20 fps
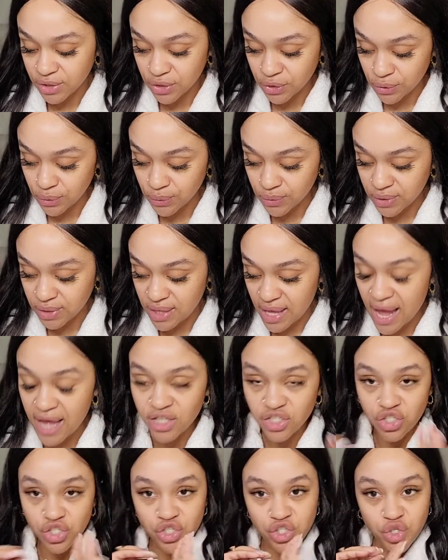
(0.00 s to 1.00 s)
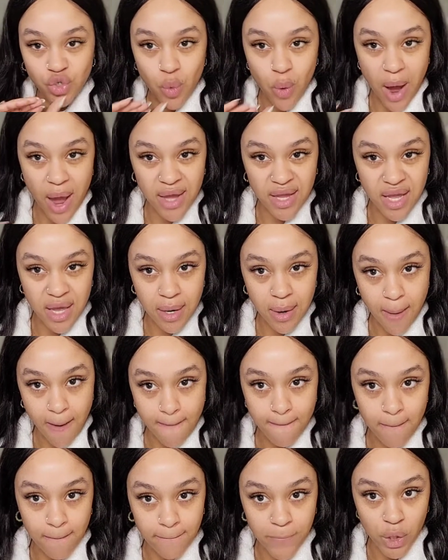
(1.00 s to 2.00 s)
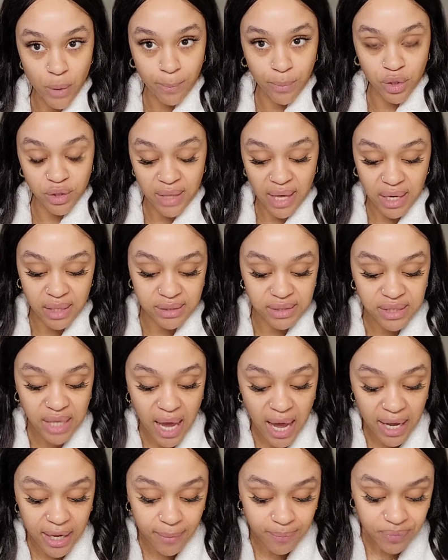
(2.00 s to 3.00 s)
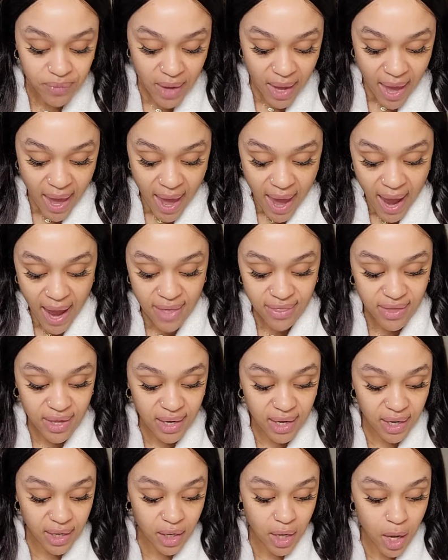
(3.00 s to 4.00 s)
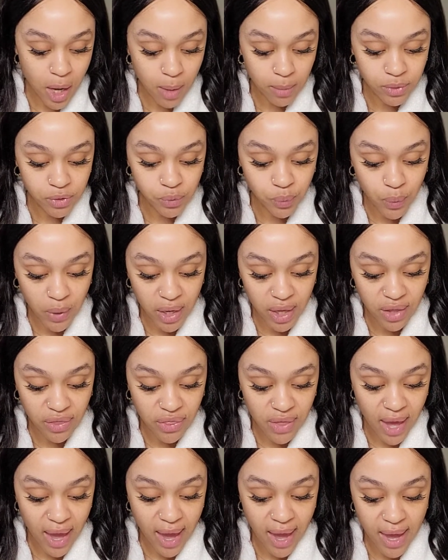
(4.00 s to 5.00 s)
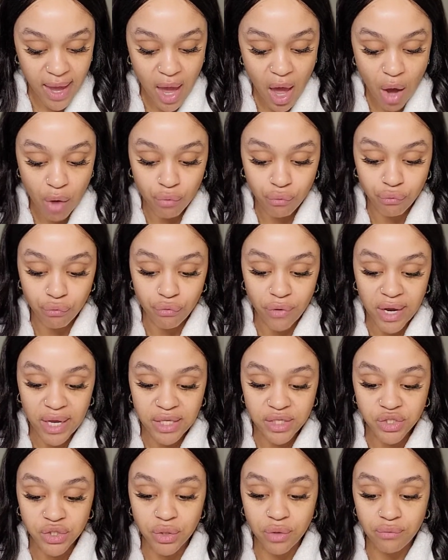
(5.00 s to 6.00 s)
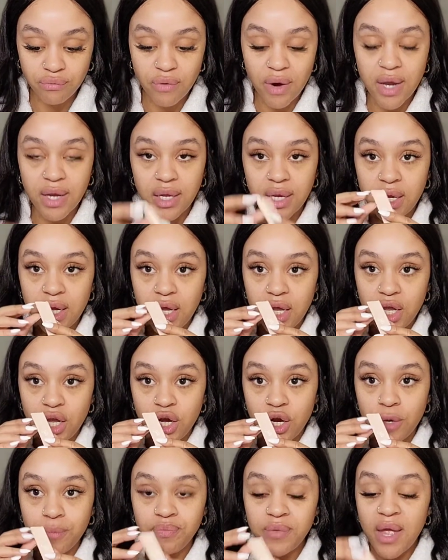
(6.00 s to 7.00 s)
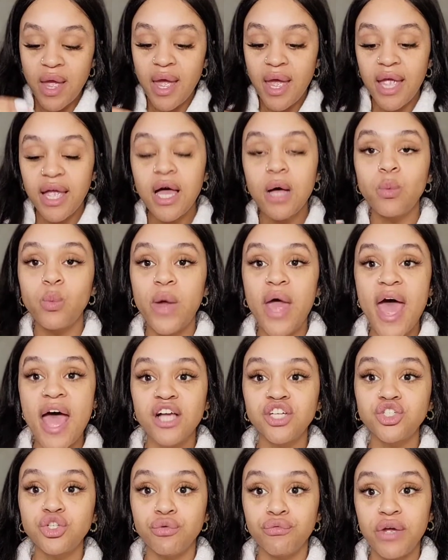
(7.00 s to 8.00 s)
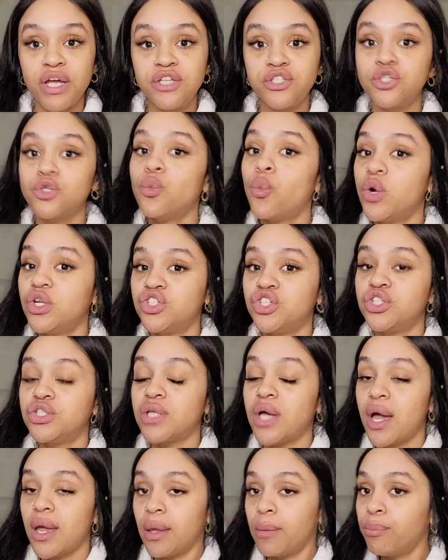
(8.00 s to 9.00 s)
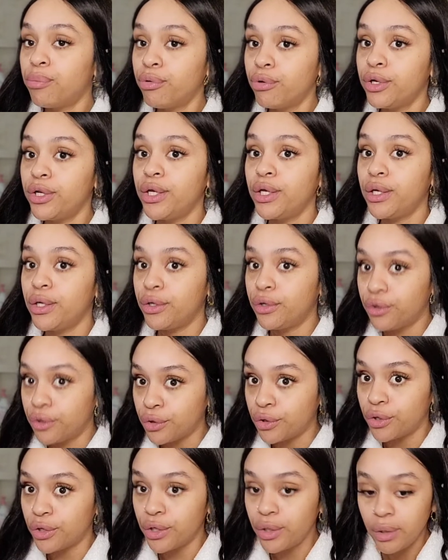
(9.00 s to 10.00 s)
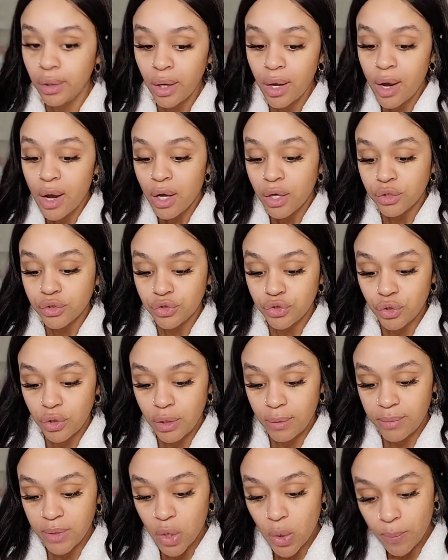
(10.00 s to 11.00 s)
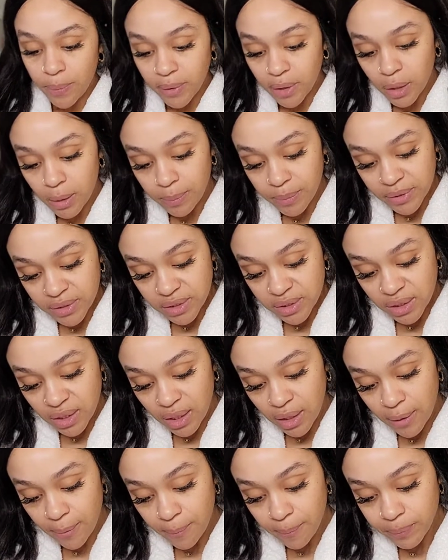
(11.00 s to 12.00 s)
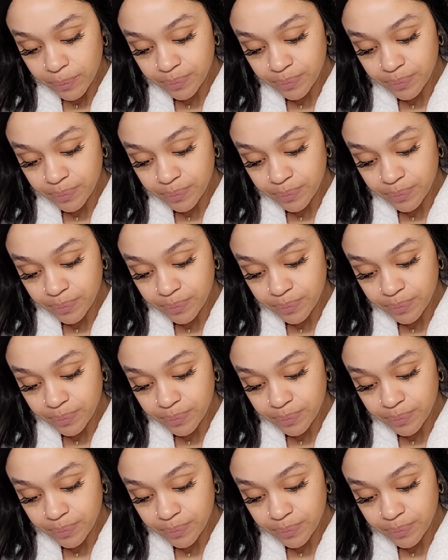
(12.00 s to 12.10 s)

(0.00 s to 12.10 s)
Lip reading: to use that just so I'm gonna put that aside. And then it comes with a razor right here. It comes with extra razor, which is pretty good. So let me open it up and see.